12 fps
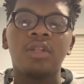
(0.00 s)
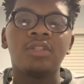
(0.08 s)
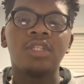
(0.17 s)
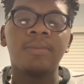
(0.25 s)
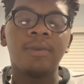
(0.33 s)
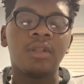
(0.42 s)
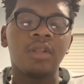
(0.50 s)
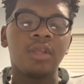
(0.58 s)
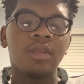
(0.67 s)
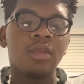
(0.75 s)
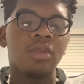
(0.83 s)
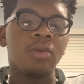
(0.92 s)

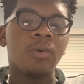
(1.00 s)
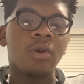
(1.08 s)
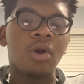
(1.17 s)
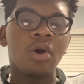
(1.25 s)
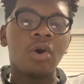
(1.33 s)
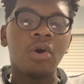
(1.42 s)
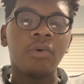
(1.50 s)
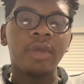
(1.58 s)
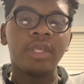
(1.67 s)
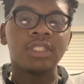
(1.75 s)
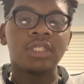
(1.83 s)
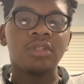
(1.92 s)
Typically, you are
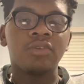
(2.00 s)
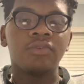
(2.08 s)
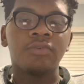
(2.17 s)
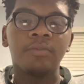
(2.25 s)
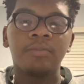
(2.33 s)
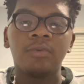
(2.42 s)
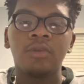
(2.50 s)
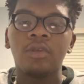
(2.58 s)
always in a group.